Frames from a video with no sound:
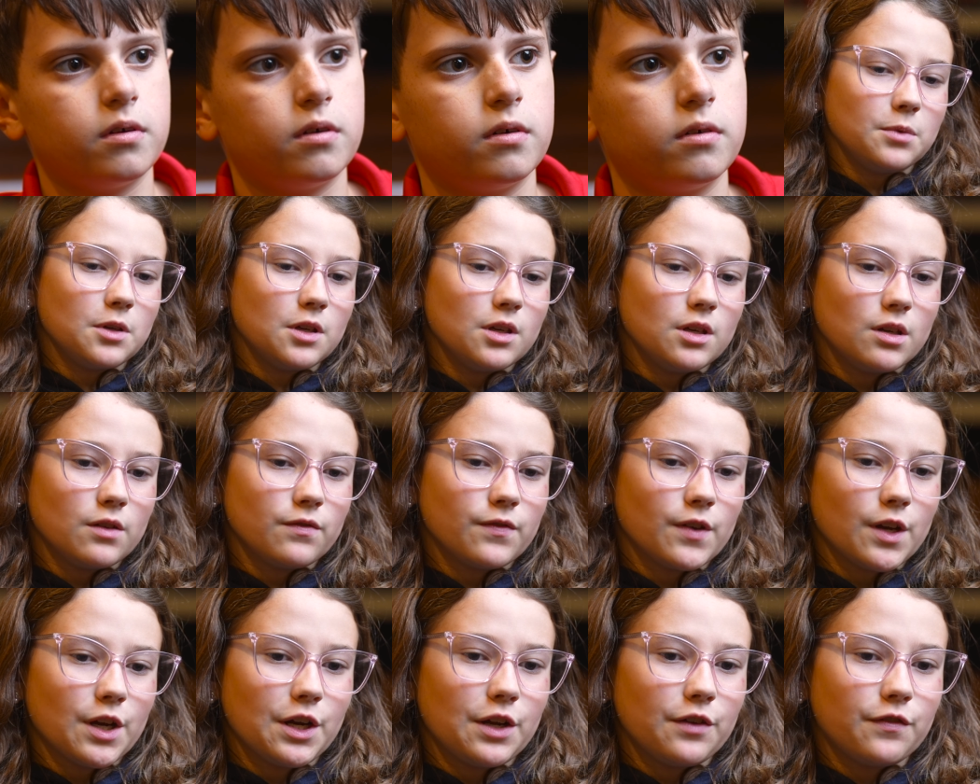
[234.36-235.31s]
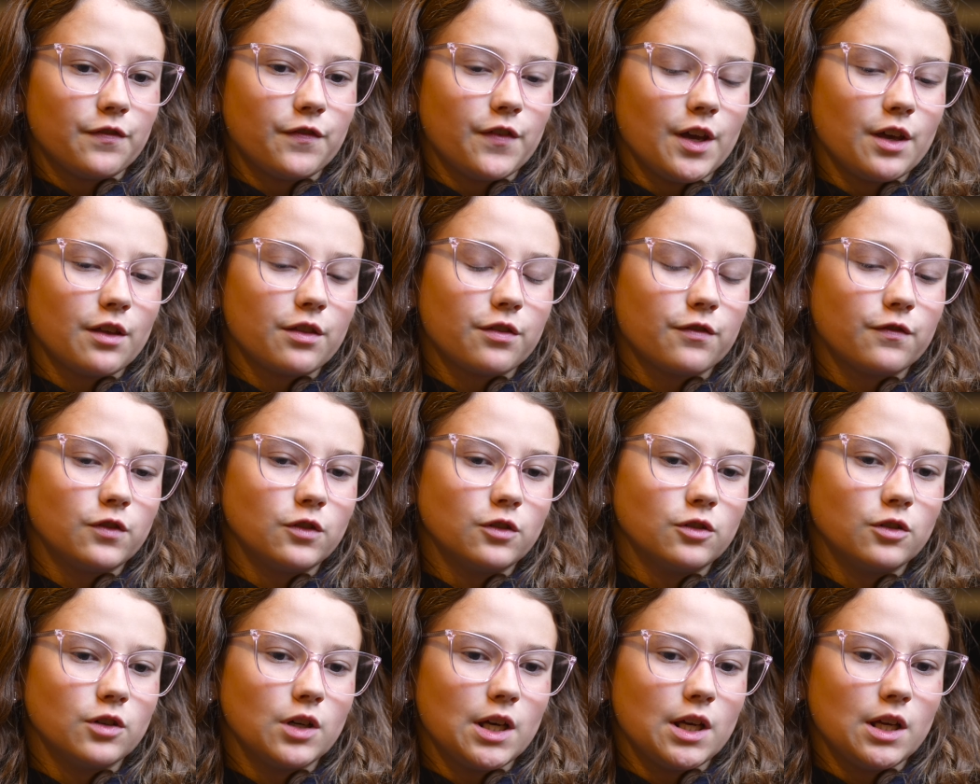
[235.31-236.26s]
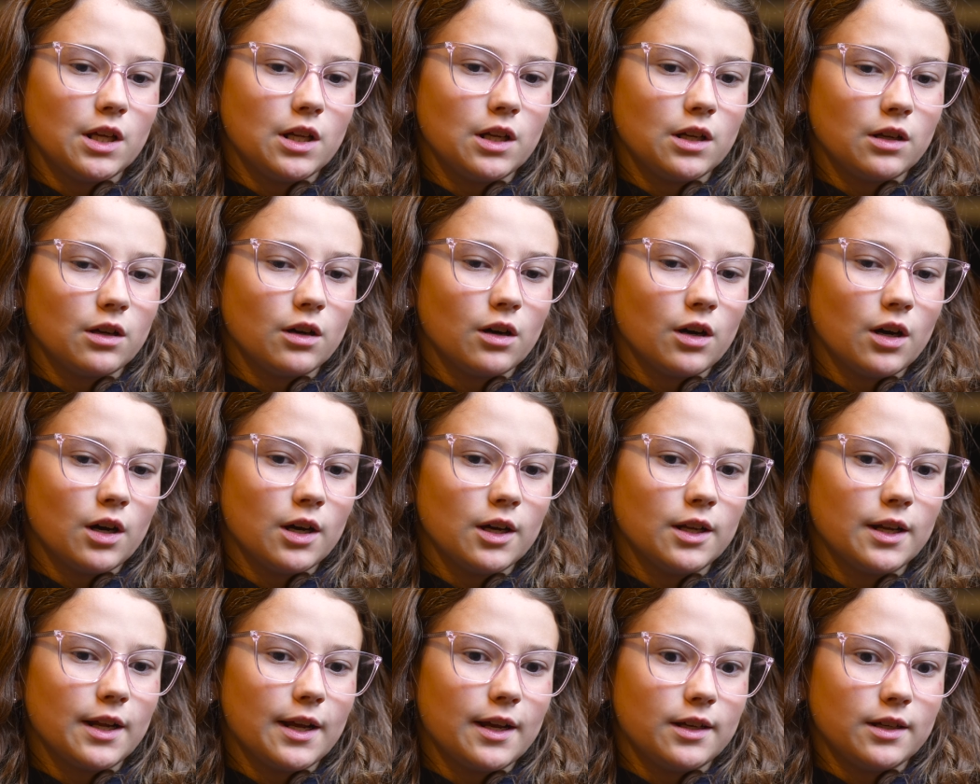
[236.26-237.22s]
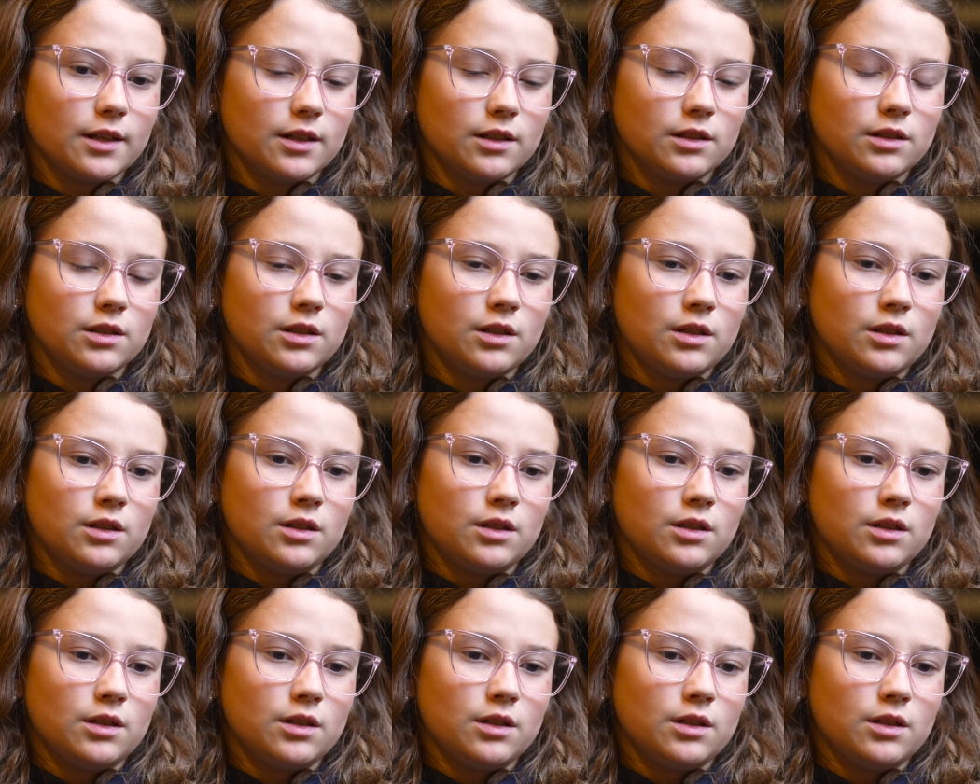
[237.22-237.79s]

Be very faithful in God and